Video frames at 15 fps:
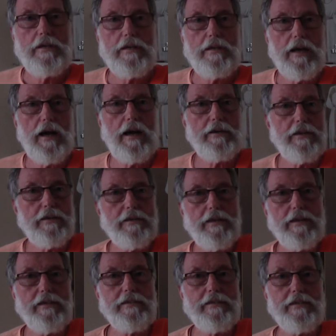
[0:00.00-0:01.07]
They are the
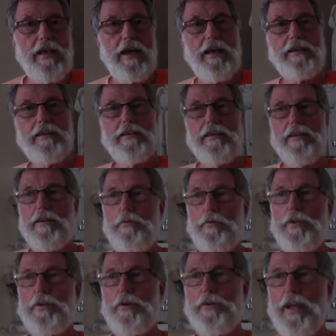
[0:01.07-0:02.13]
things that
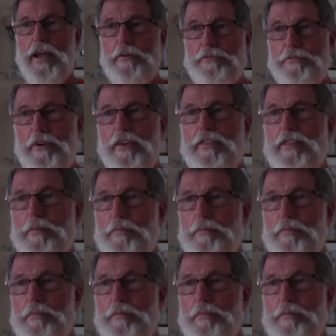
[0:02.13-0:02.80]
we don't have faith